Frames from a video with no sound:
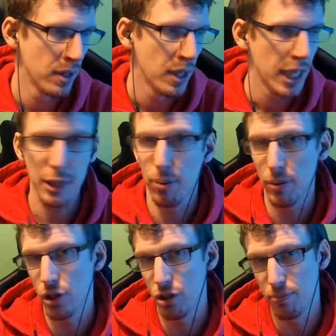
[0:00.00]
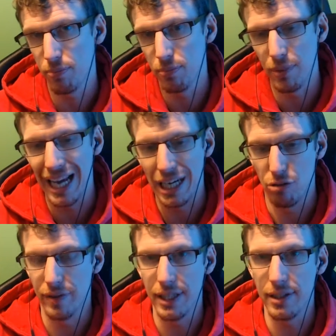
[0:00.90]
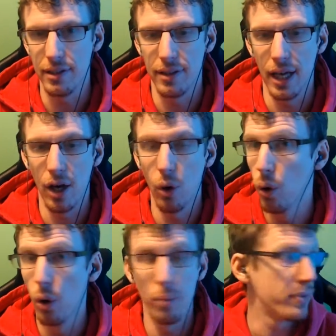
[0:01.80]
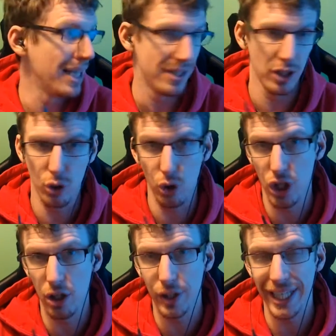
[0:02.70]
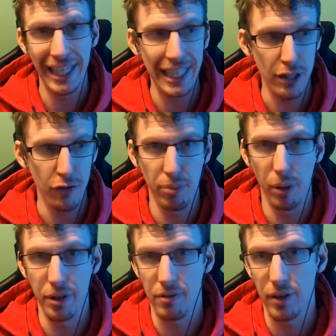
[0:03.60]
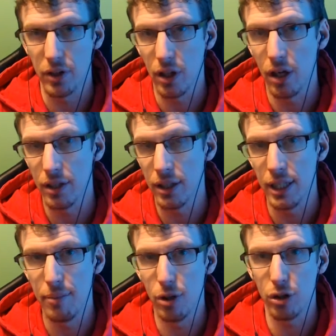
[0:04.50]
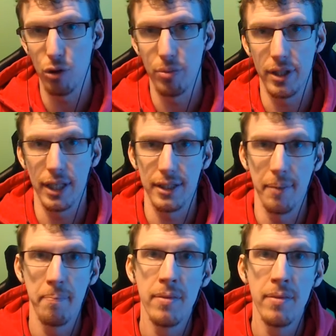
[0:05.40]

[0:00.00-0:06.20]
he's probably just aggravated at that, or there's a dodgy looking leaf blowing around the garden and he must go protect it,